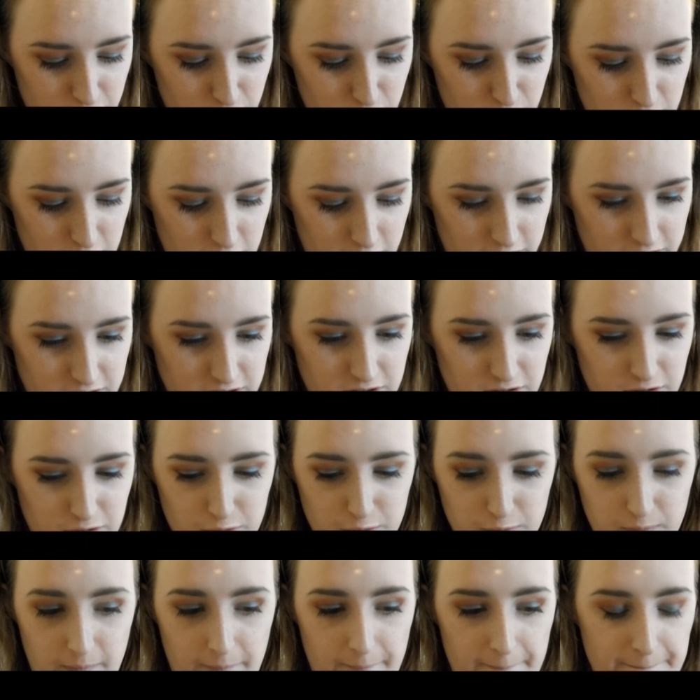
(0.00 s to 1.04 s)
about it too.
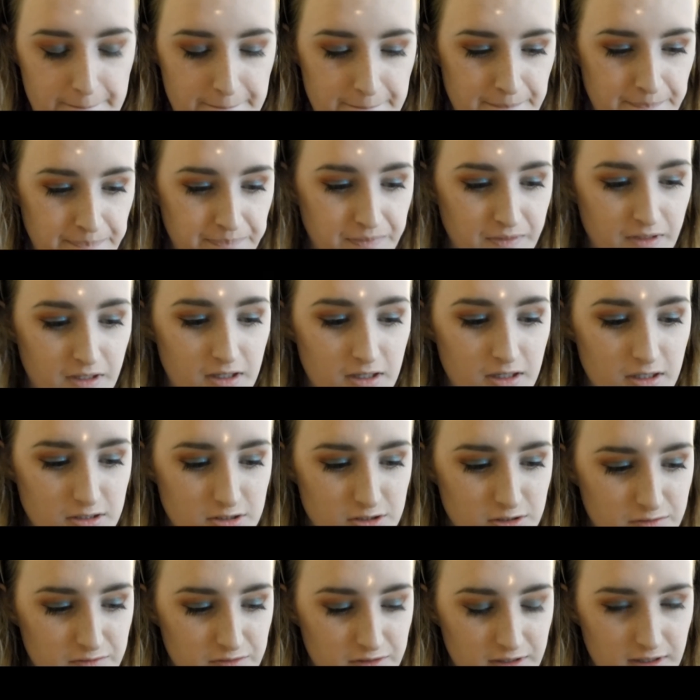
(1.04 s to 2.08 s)
And
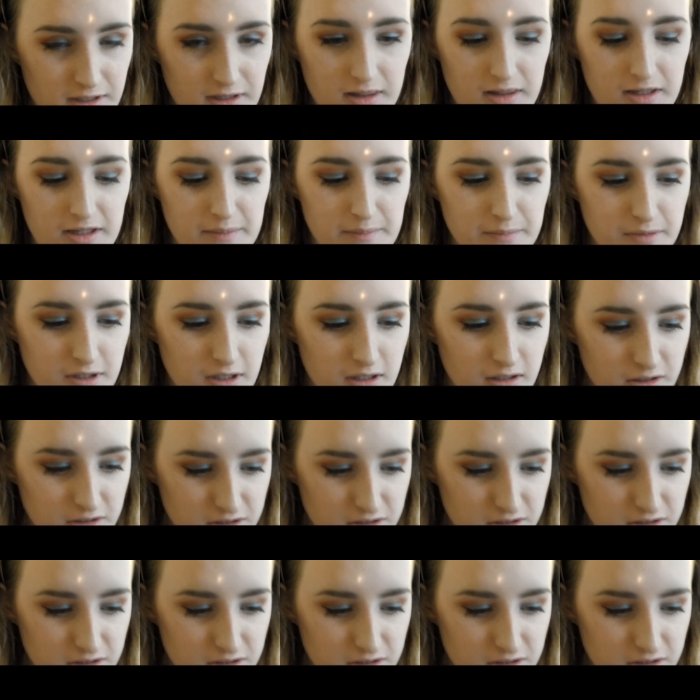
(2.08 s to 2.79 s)
so for the lip color